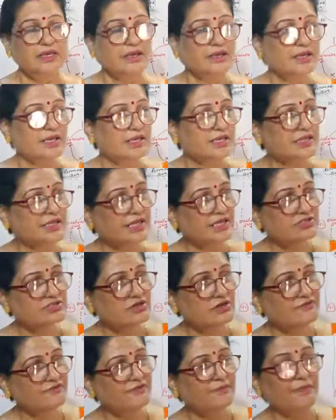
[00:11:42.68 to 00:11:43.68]
In case
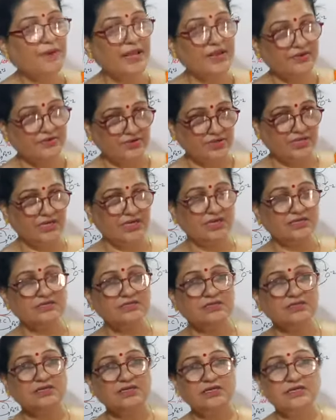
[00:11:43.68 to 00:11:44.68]
of pancreas,
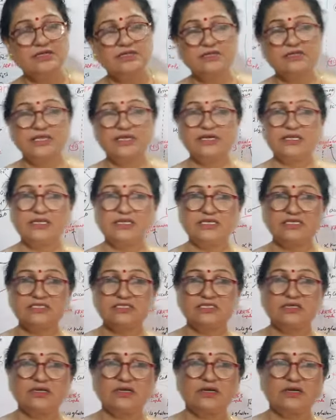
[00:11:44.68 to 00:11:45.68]
there is
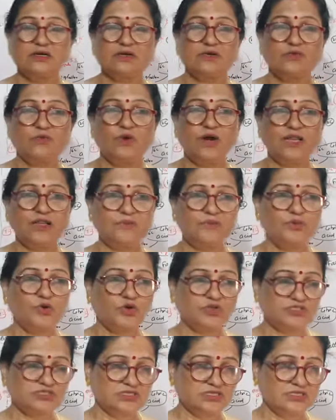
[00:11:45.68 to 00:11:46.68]
one
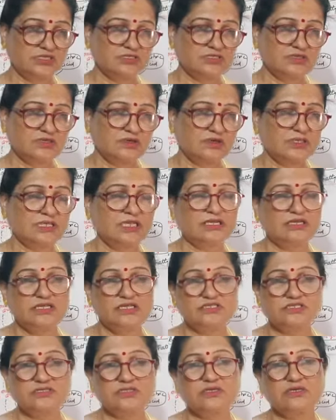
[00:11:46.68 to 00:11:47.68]
process, that
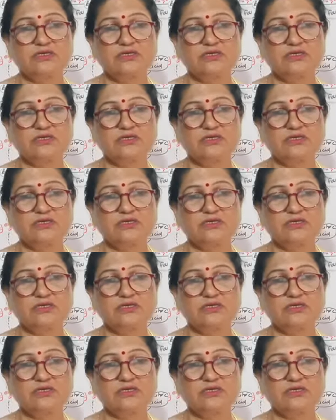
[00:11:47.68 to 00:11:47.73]
is